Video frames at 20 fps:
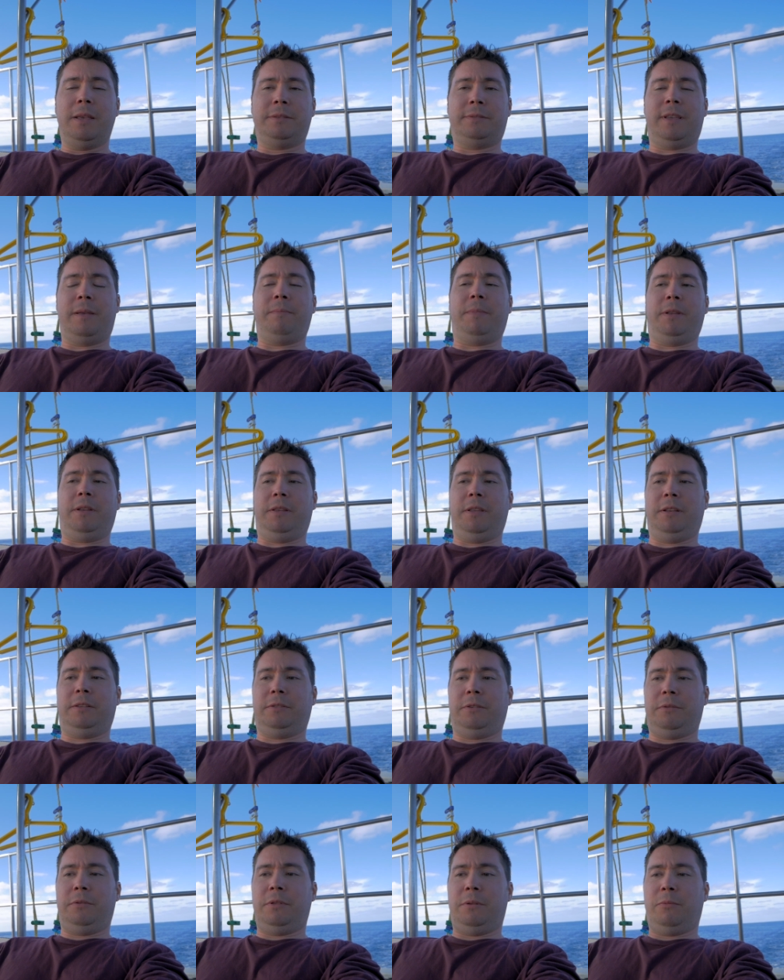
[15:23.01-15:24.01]
San
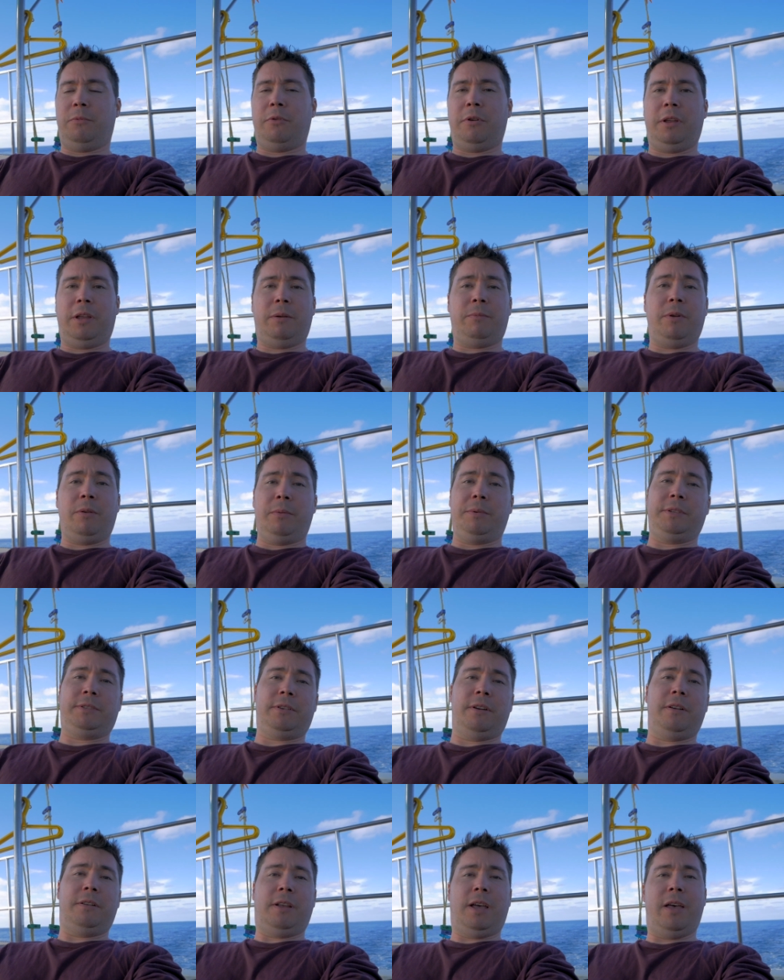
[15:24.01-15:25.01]
Benedicto in the morning and we will
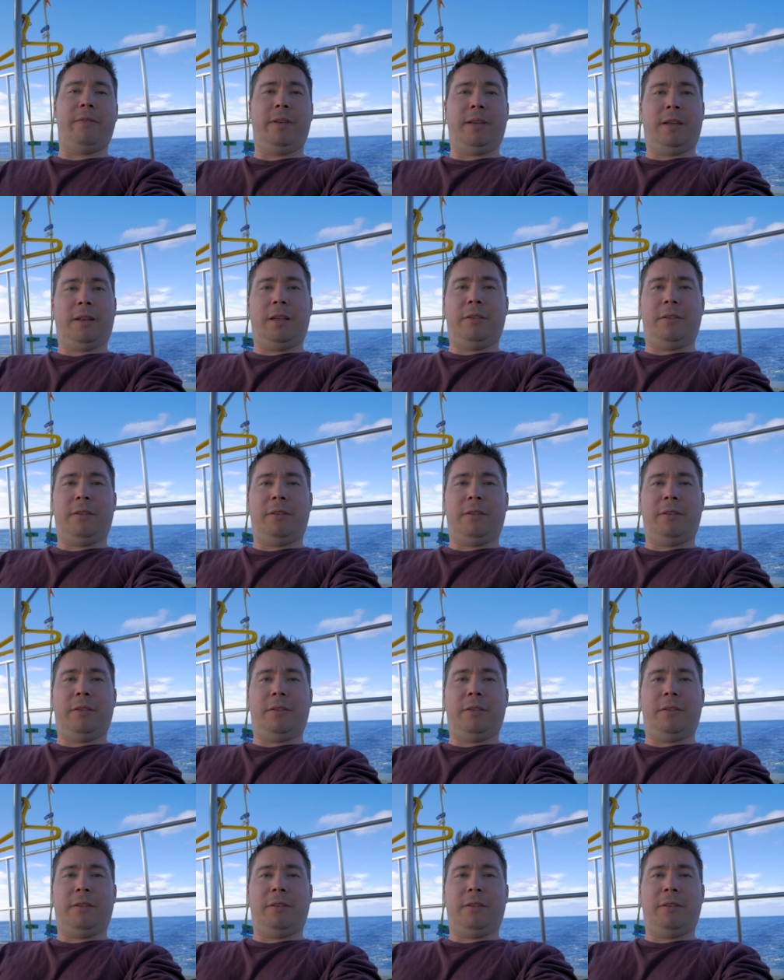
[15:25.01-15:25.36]
start diving.